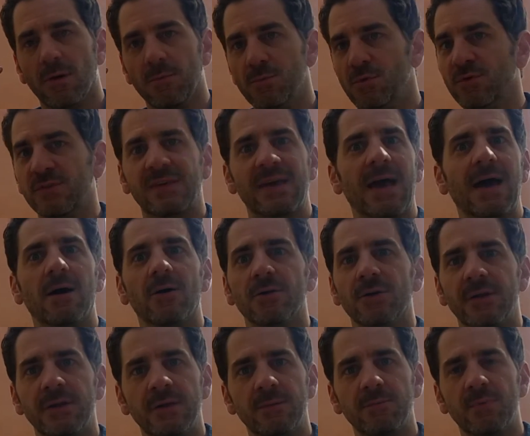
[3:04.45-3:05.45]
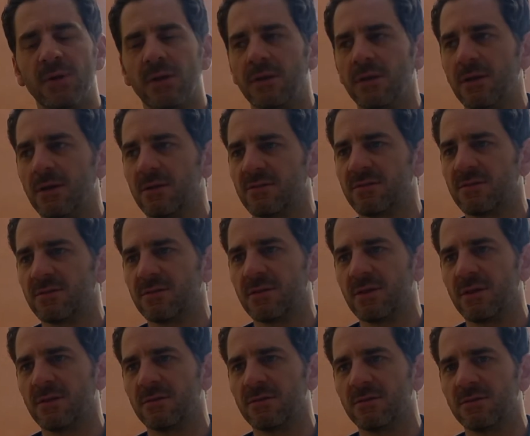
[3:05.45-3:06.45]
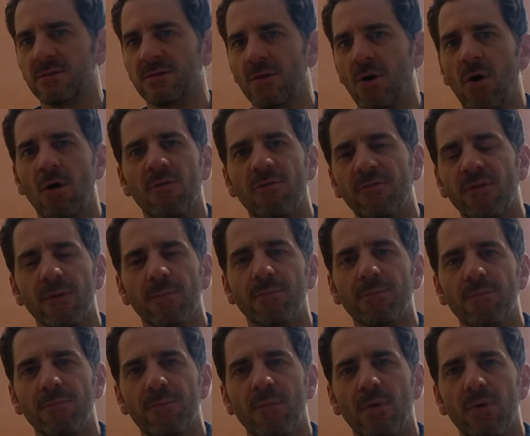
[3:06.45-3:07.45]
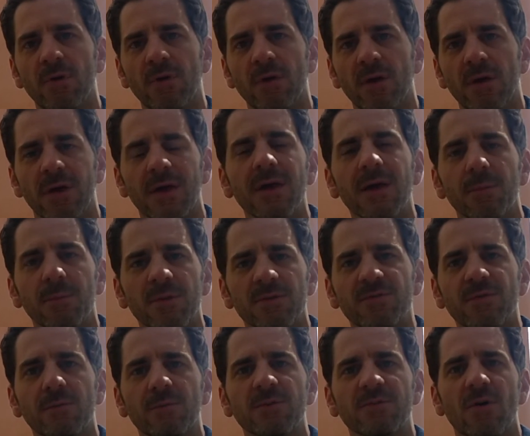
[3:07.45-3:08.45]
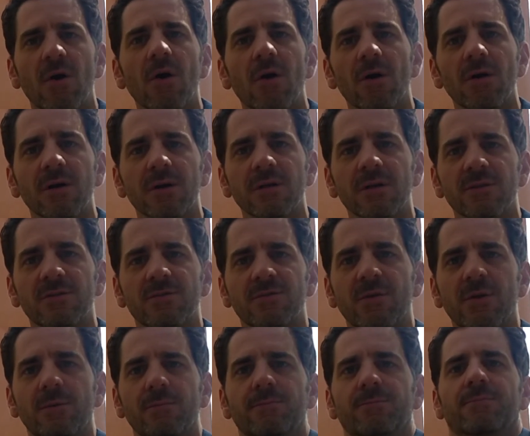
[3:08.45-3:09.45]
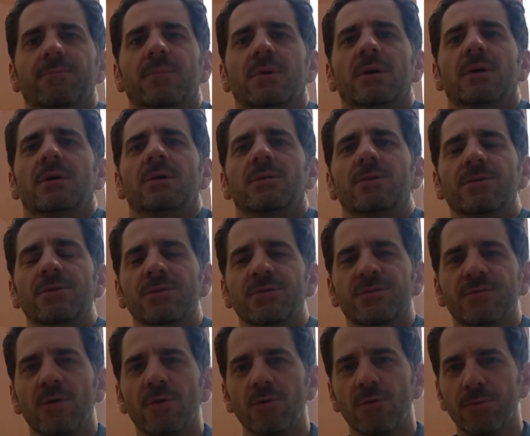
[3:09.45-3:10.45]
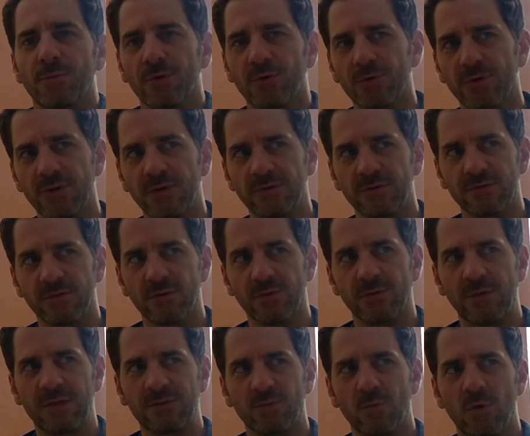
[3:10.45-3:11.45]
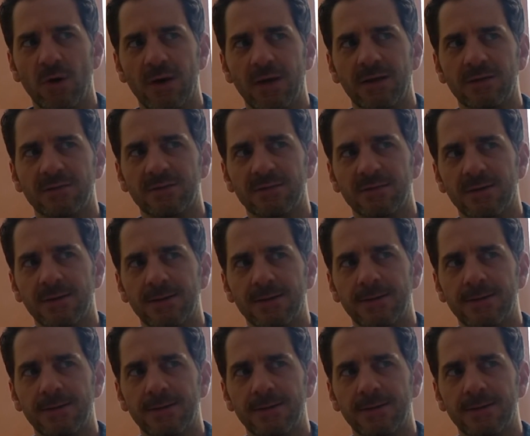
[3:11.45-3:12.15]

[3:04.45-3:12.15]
musicality, but it's all from him. It's from his heart, and it's from this vulnerability. So that's why it's